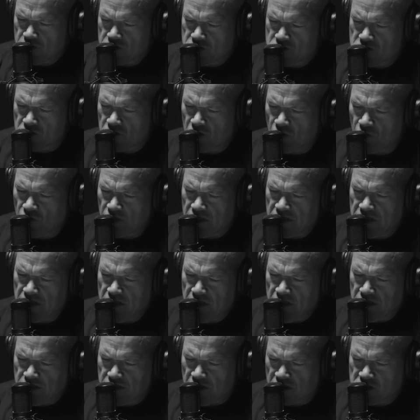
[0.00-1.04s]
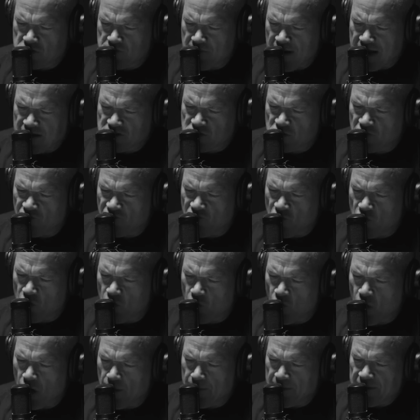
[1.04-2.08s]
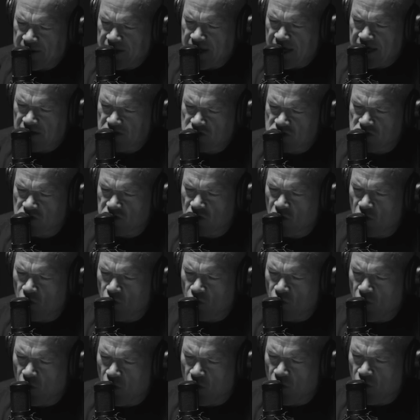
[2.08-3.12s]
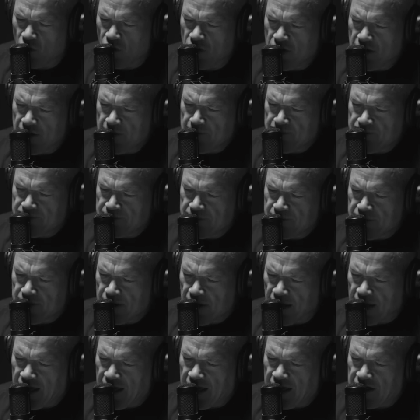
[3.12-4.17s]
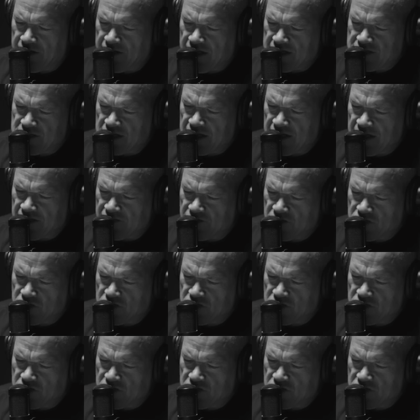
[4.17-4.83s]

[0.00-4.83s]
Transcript: Slowly, Dutchmaster 41 began a slow roll, and as it hit